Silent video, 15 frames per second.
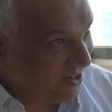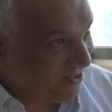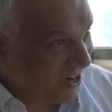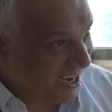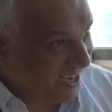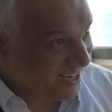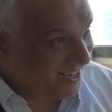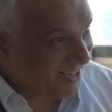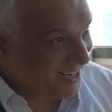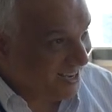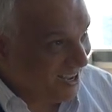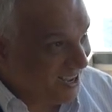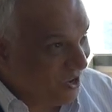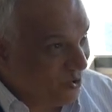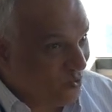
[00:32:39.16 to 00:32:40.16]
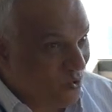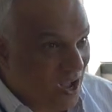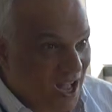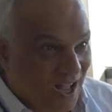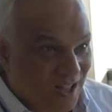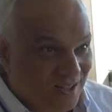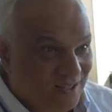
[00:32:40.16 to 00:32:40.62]
right?
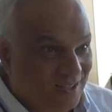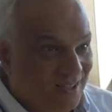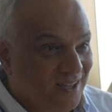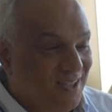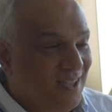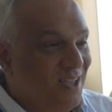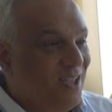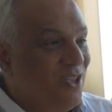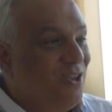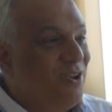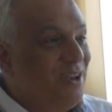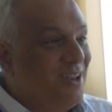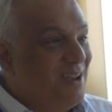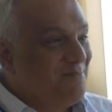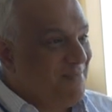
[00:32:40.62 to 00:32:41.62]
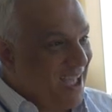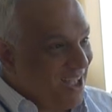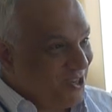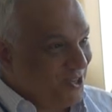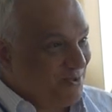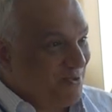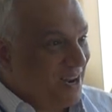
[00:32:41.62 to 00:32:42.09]
Well, you can
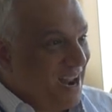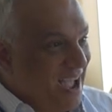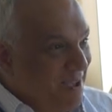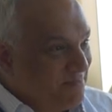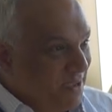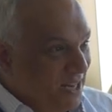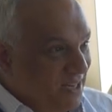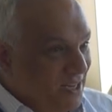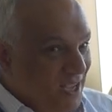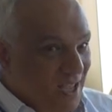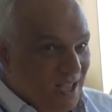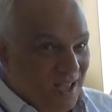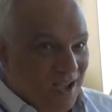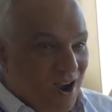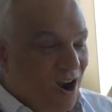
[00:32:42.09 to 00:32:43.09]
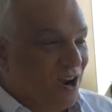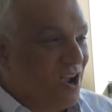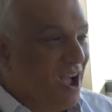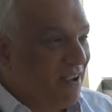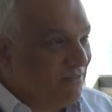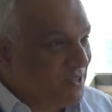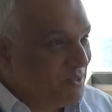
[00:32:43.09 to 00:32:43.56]
imagine what happened. Our
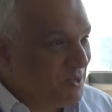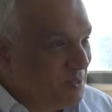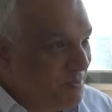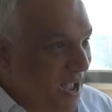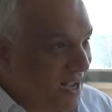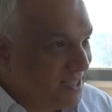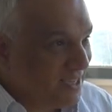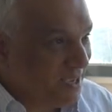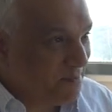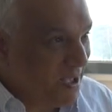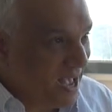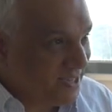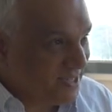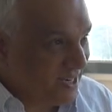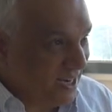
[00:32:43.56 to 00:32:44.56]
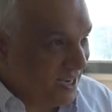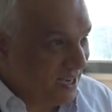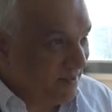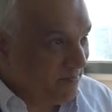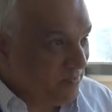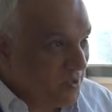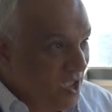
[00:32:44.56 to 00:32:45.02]
conference was packed to capacity.
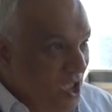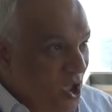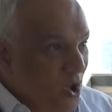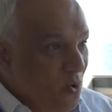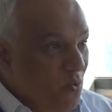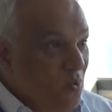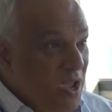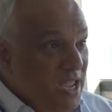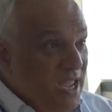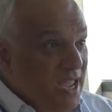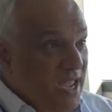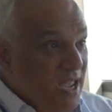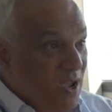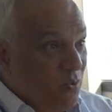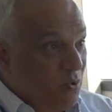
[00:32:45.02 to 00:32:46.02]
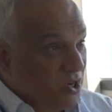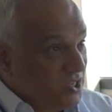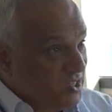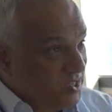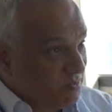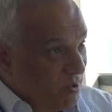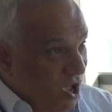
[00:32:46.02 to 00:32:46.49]
We were a
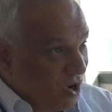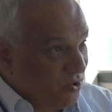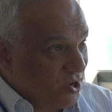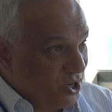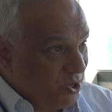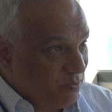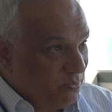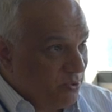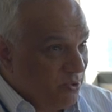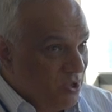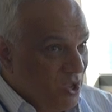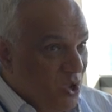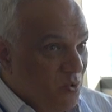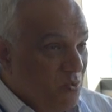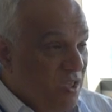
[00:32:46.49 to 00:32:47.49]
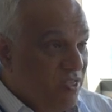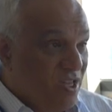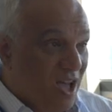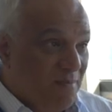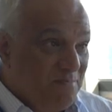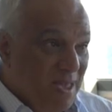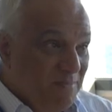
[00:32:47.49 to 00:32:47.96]
small group. We
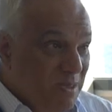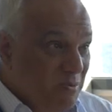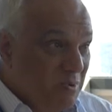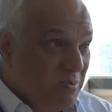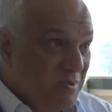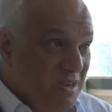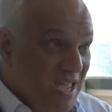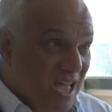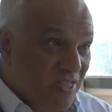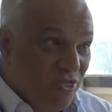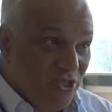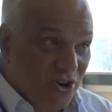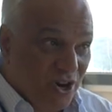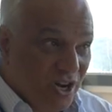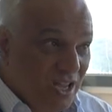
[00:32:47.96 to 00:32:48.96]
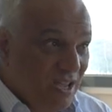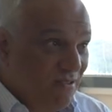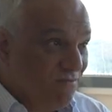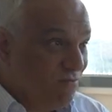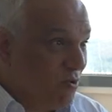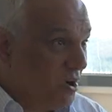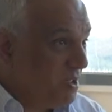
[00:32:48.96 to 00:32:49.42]
thought maybe we would get 30,
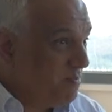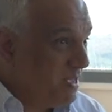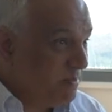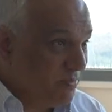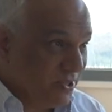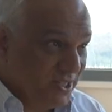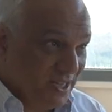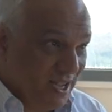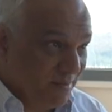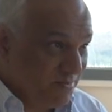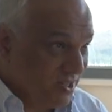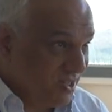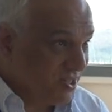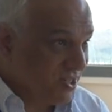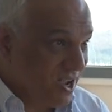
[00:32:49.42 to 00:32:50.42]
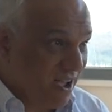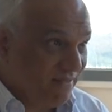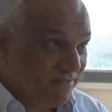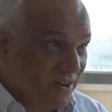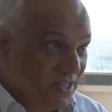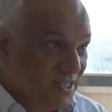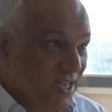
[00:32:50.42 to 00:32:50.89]
40 people to come to this
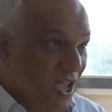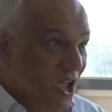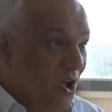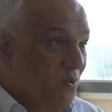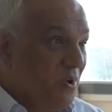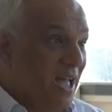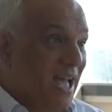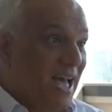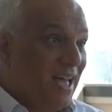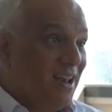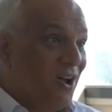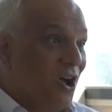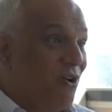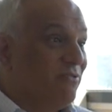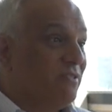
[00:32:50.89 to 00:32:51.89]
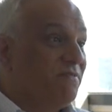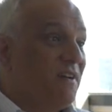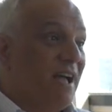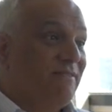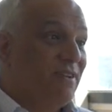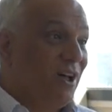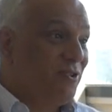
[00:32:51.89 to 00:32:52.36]
conference. We had over
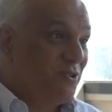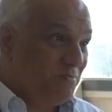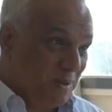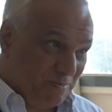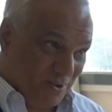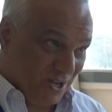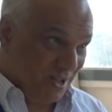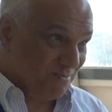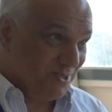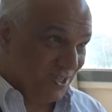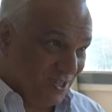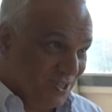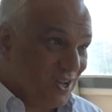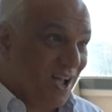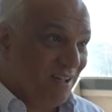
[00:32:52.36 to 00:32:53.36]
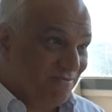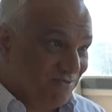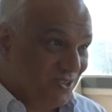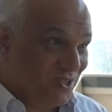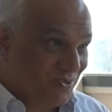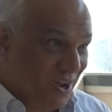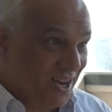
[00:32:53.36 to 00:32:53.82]
500 people come to this
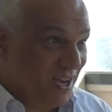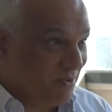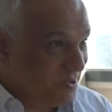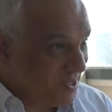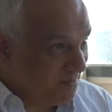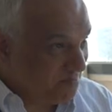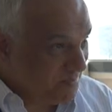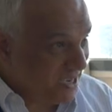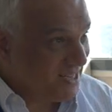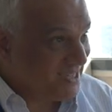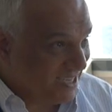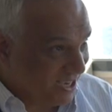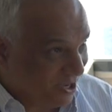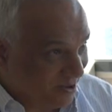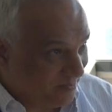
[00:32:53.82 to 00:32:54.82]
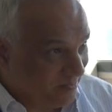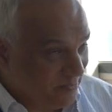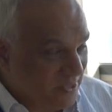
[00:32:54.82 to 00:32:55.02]
conference, right? It was a big deal.